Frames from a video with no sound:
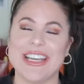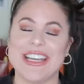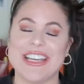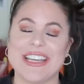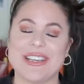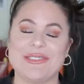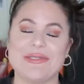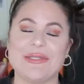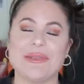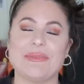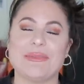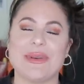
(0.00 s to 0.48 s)

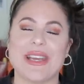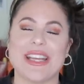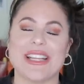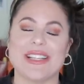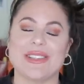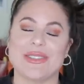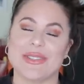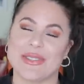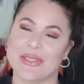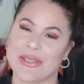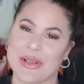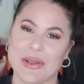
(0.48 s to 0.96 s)
It would
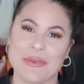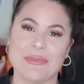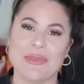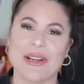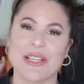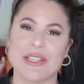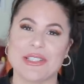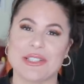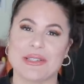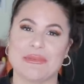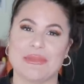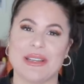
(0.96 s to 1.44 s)
mean so
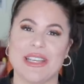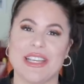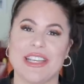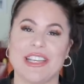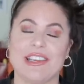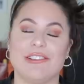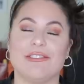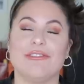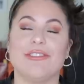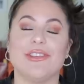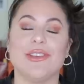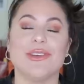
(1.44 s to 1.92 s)
much to
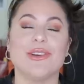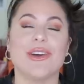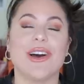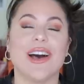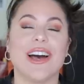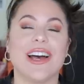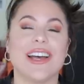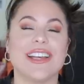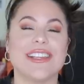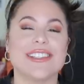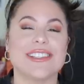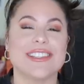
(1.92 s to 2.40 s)
me if you
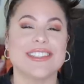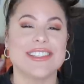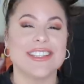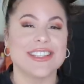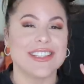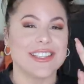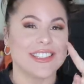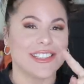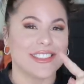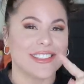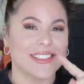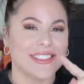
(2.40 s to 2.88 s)
guys
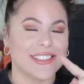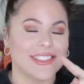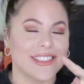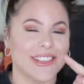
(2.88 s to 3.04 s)
did